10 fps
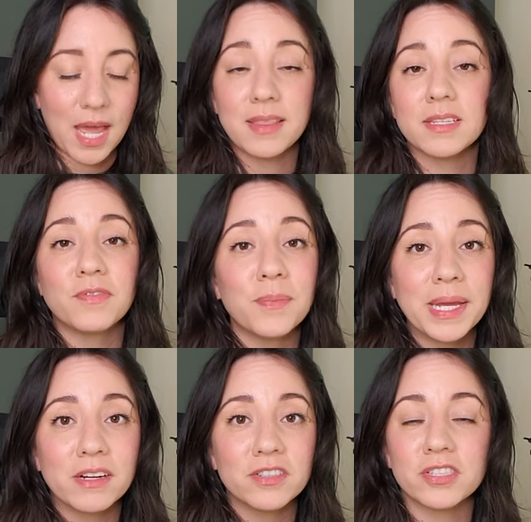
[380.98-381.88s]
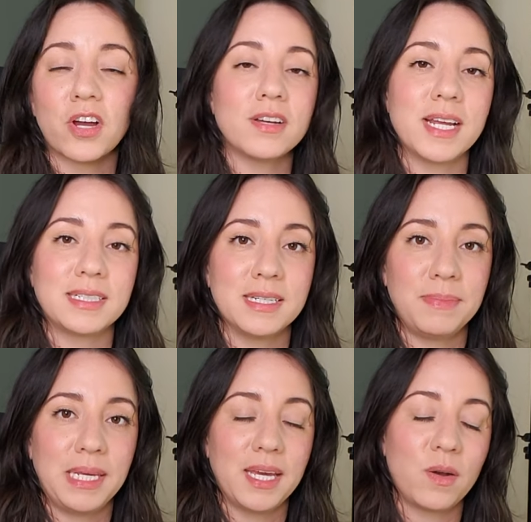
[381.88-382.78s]
and this filmmaker just contacted
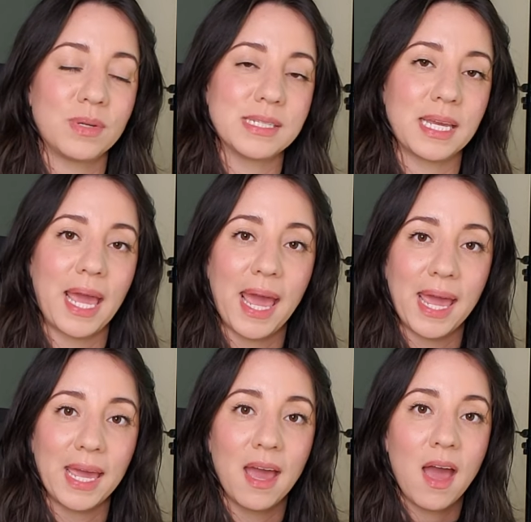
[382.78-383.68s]
me and was like, hey,